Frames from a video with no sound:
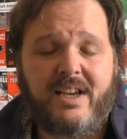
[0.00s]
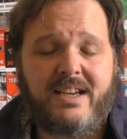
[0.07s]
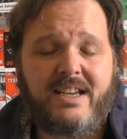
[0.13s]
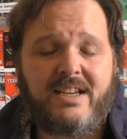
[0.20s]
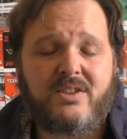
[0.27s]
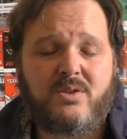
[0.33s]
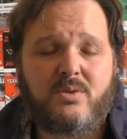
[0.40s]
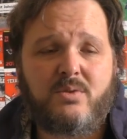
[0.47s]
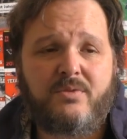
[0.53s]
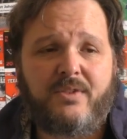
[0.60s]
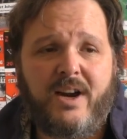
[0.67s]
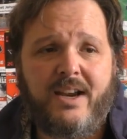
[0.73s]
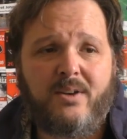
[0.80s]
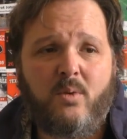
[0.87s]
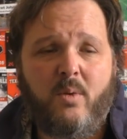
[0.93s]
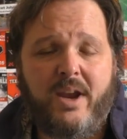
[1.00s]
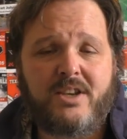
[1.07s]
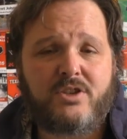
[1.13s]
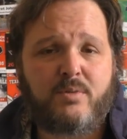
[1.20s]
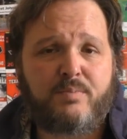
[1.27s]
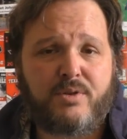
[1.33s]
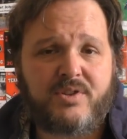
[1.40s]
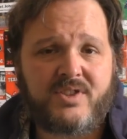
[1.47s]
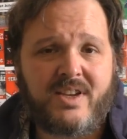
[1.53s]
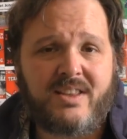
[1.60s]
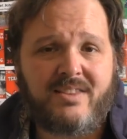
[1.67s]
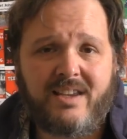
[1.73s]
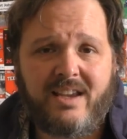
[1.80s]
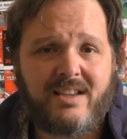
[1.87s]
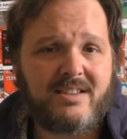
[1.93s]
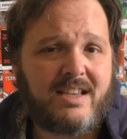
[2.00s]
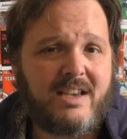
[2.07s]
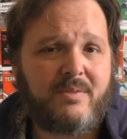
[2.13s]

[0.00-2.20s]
They need to find a way to present things,